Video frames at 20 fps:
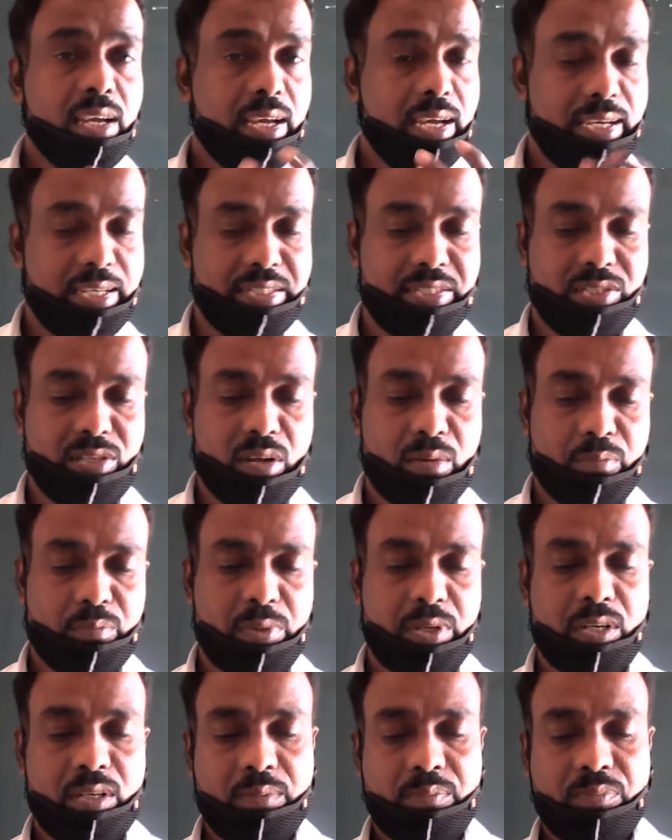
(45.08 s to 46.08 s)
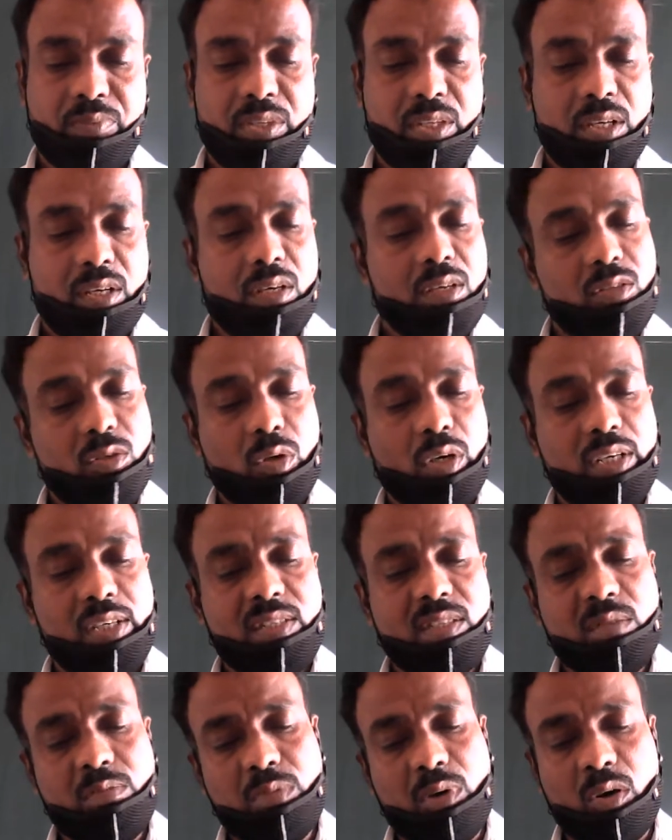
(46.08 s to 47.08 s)
example. So it
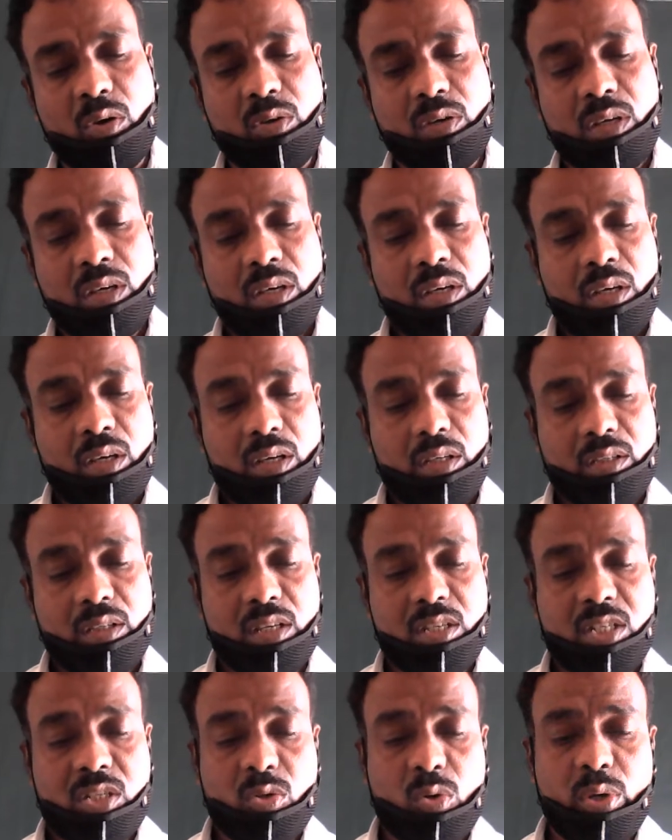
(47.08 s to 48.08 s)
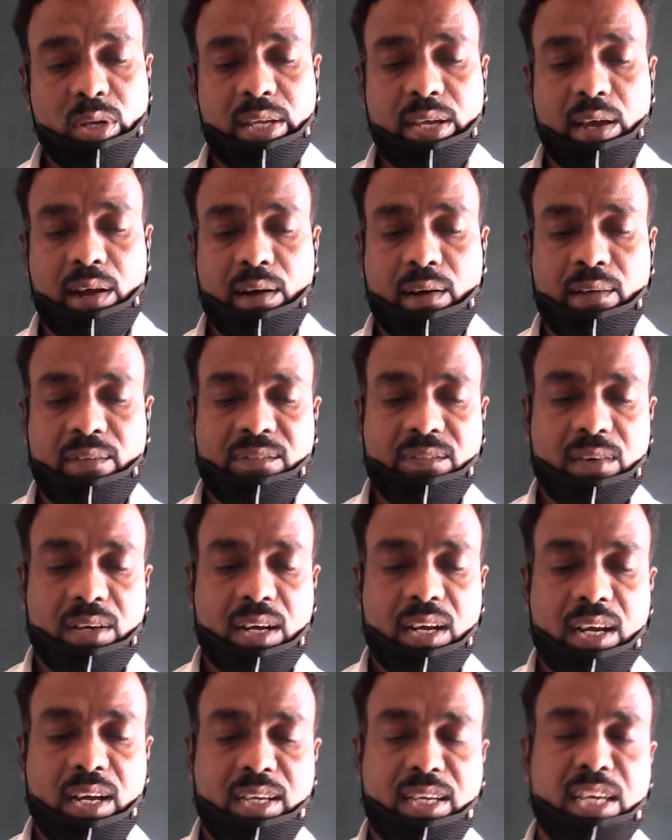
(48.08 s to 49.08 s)
is about the story
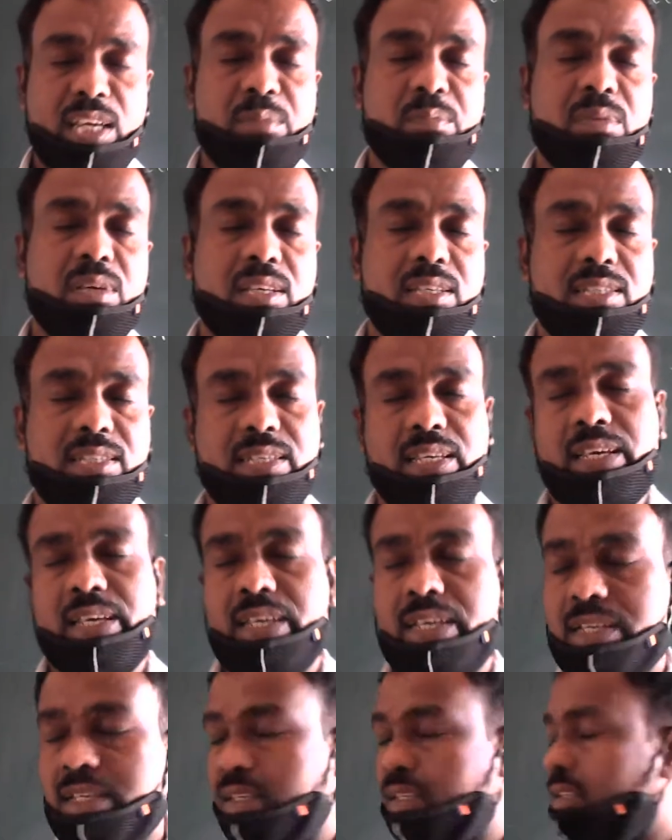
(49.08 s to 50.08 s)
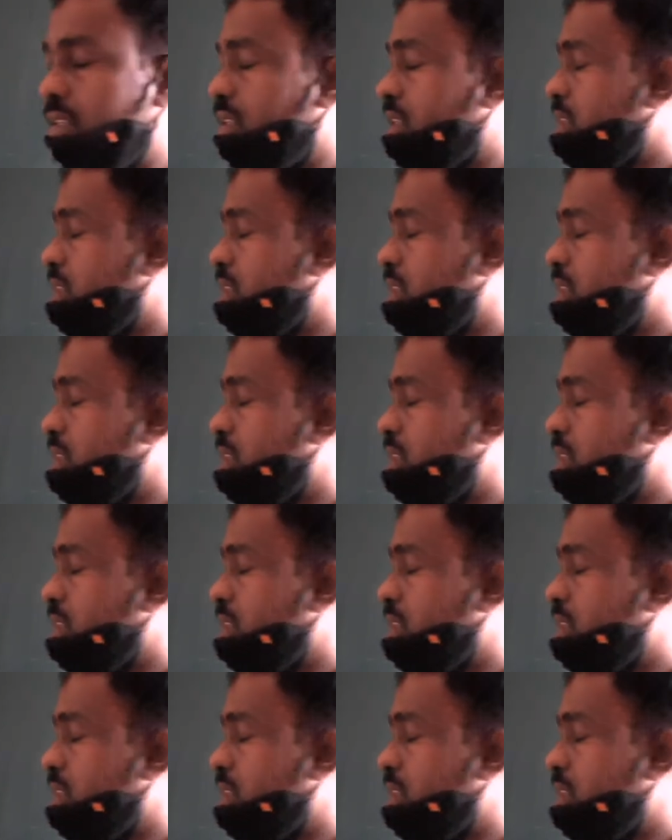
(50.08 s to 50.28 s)
of Hakim Sheikh.